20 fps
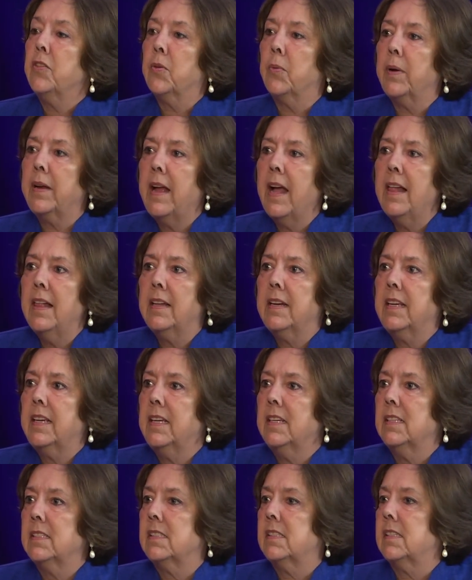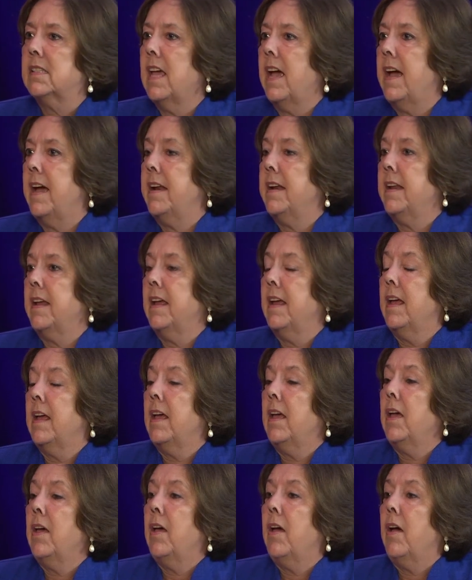The reality is that
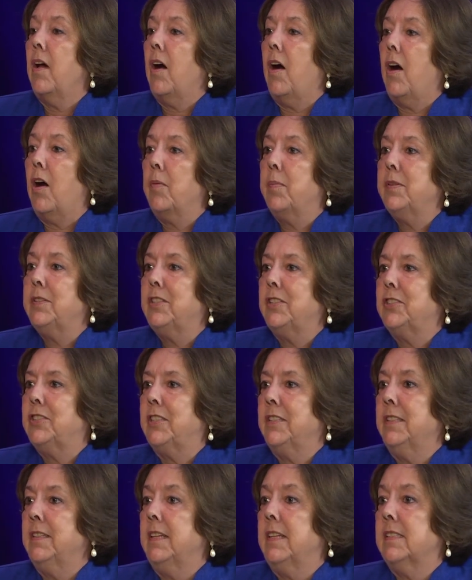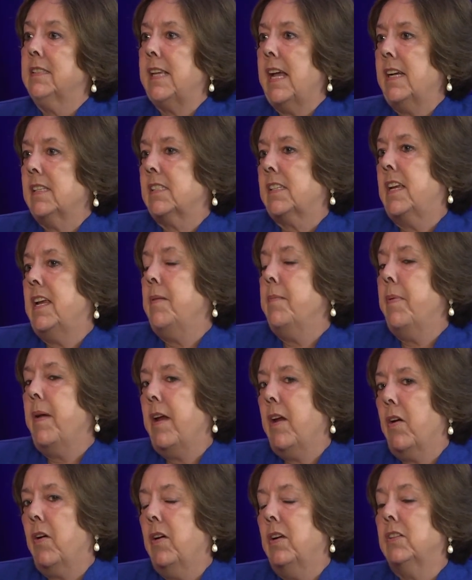our petition is asking
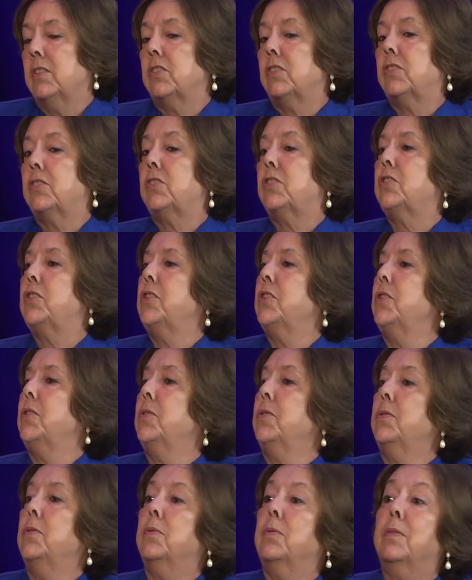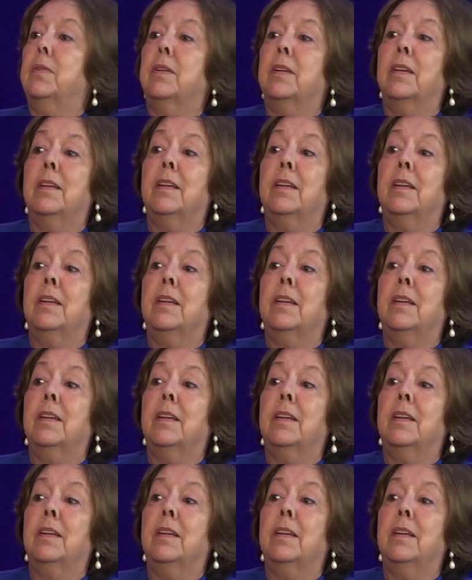parents to